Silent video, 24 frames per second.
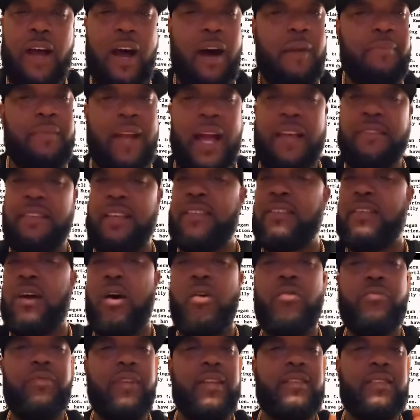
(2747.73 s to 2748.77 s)
I'm not just
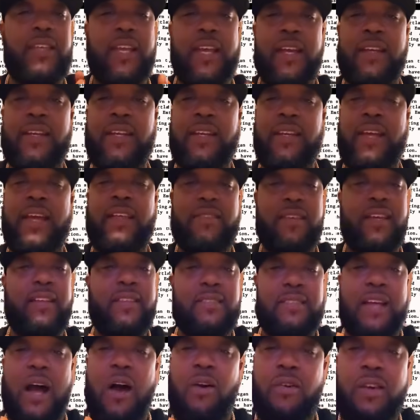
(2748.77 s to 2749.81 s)
on this internet
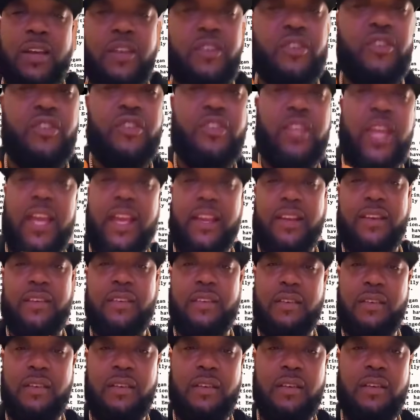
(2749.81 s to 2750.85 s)
just talking shit,
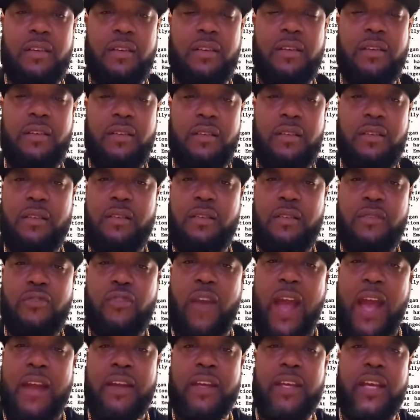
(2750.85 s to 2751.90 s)

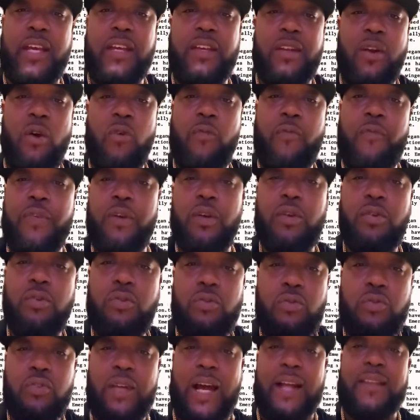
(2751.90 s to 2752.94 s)
trying to get no
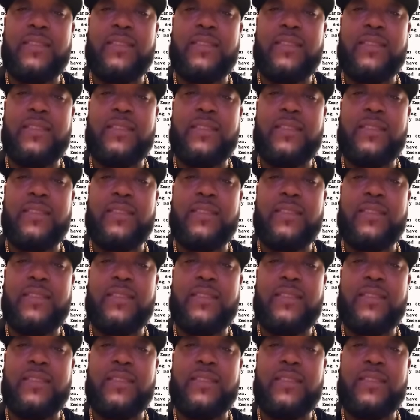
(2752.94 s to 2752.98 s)
views.